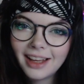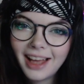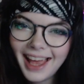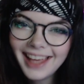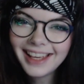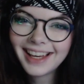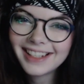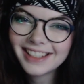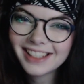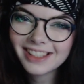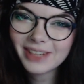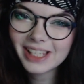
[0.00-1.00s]
Hey guys,
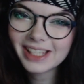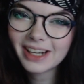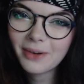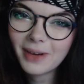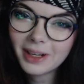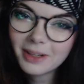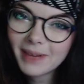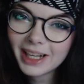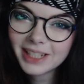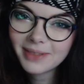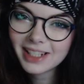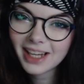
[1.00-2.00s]
it's Louise here and welcome
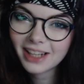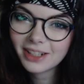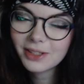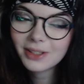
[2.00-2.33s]
back to my channel.